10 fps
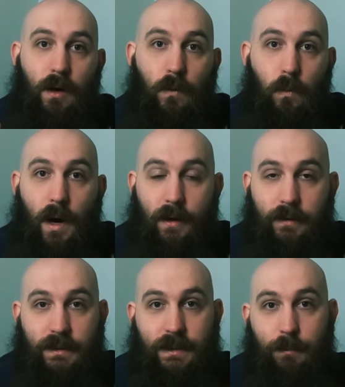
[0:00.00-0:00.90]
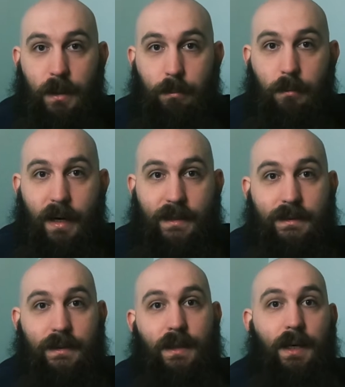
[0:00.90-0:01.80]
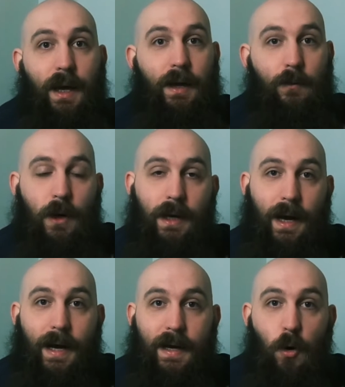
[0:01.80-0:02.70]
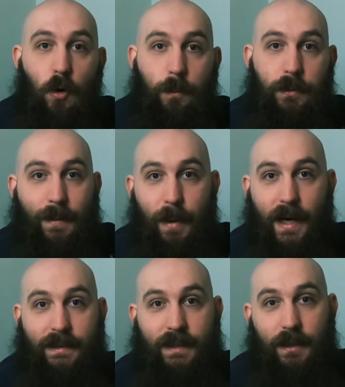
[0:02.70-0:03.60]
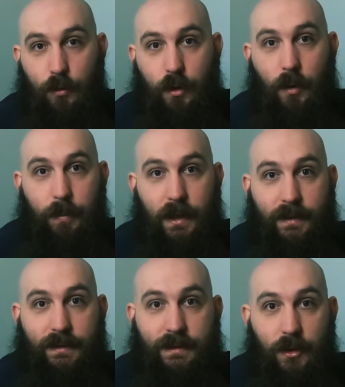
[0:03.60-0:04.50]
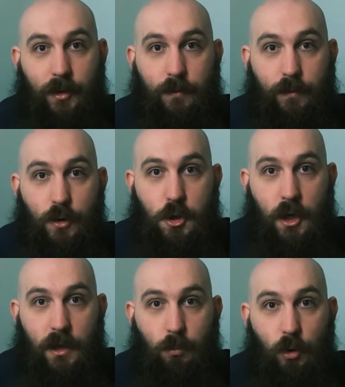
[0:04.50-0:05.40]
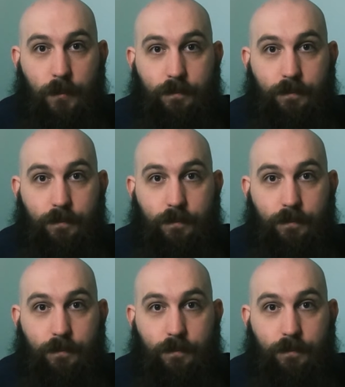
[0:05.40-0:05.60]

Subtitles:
why autistic people mask, and why I hope masking will not be necessary in the future anymore.